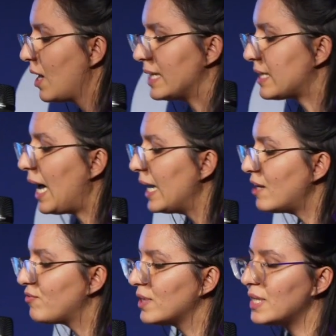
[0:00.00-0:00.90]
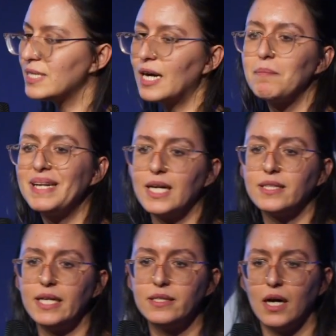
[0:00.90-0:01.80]
At a high level, these are
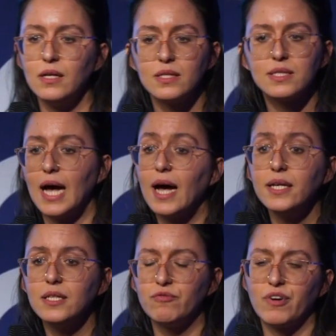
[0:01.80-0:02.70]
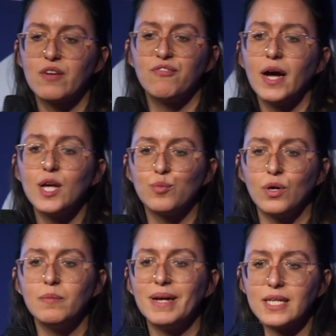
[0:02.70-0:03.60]
metadata, signed,
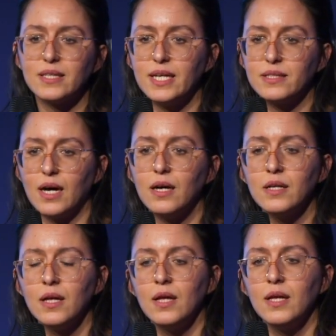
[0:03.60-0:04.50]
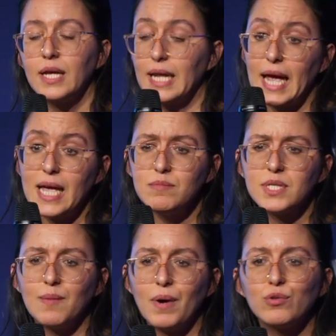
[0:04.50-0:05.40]
verifiable metadata claims
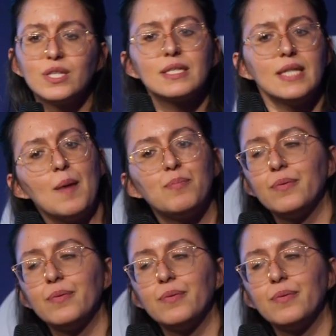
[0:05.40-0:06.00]
about the snap.